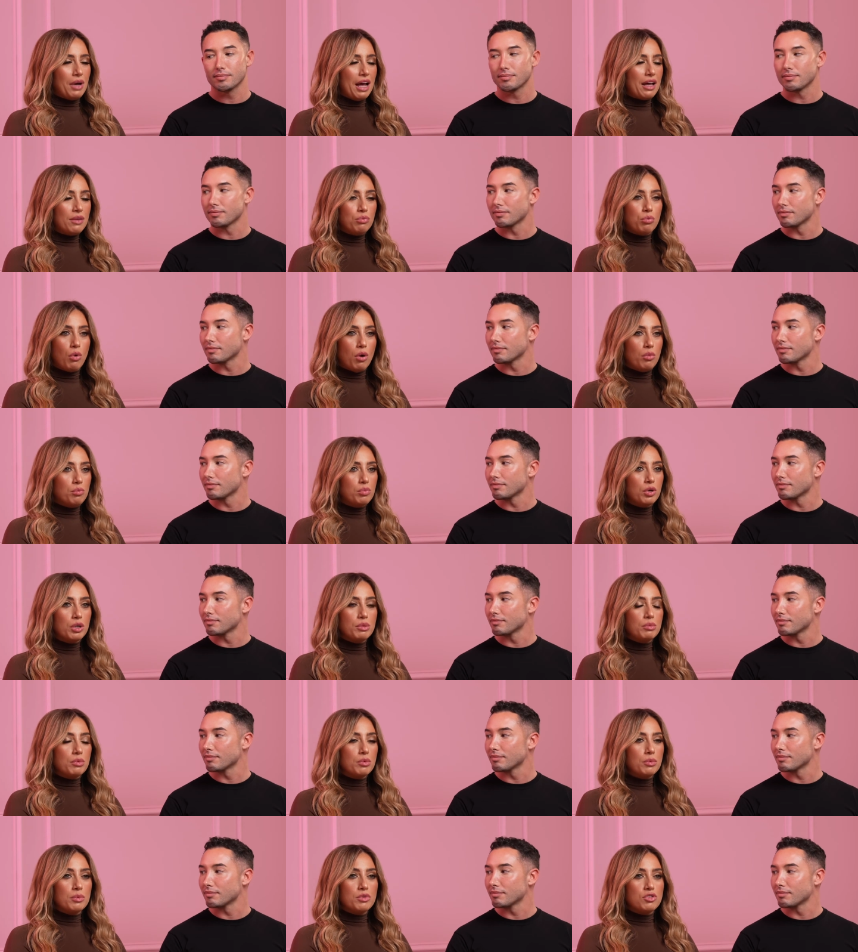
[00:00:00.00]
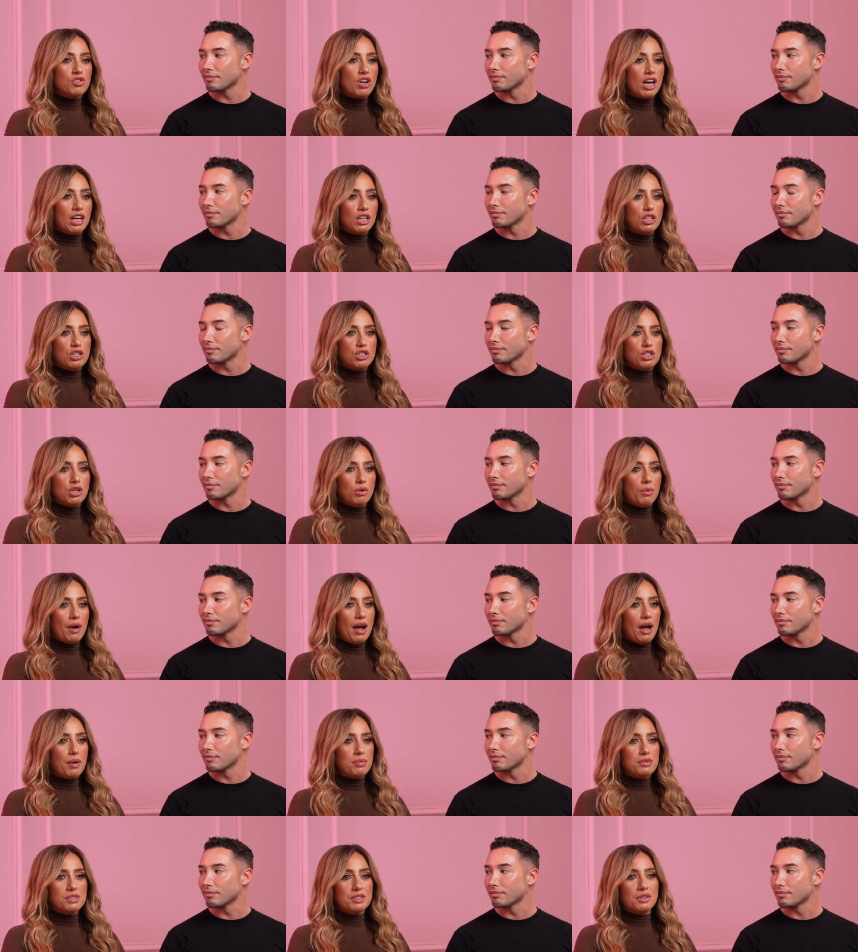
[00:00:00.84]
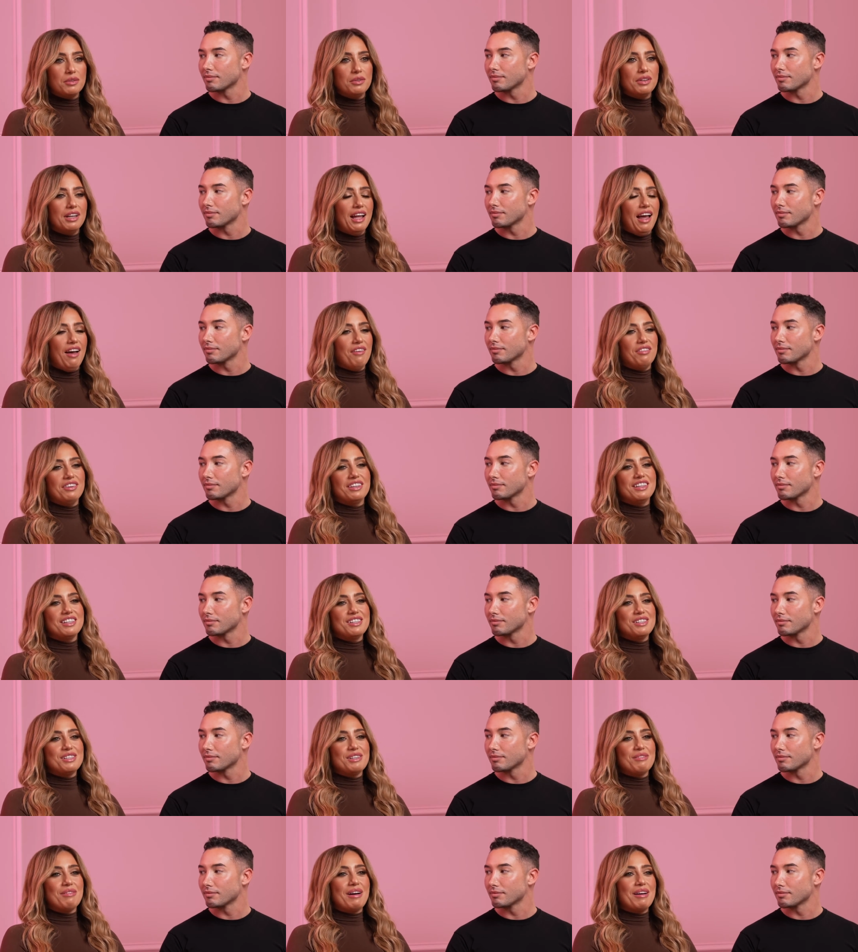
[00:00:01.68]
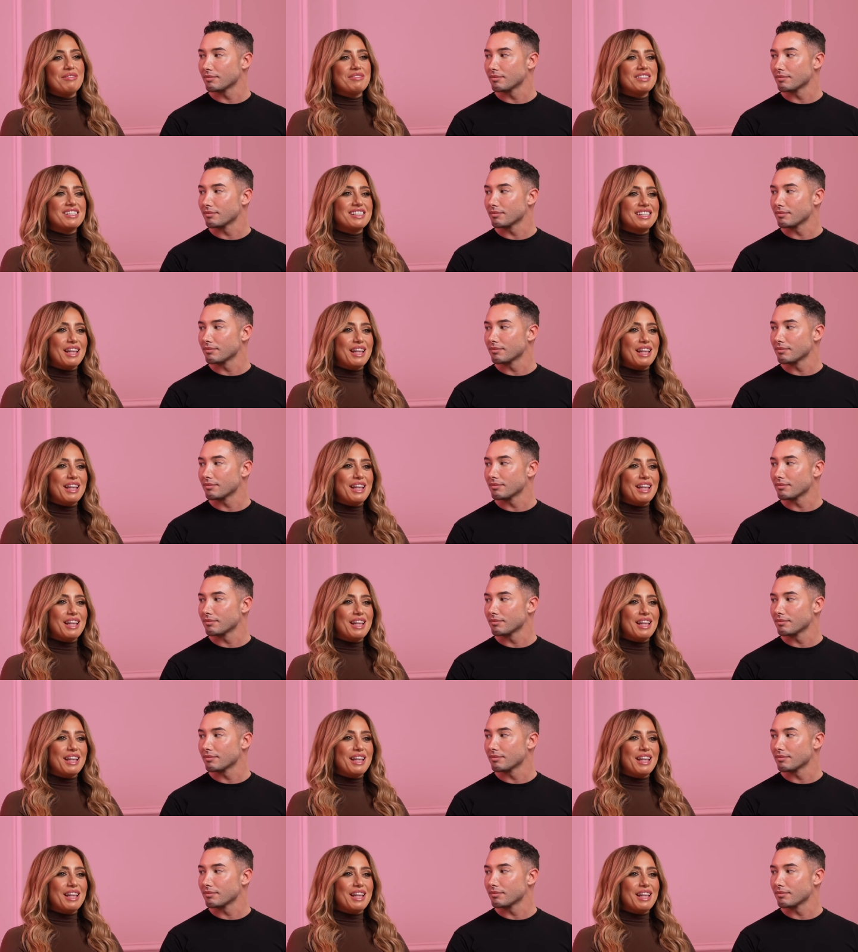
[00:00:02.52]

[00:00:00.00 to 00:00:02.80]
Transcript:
Speaker 1: at one point we were trying to do absolutely everything, so I was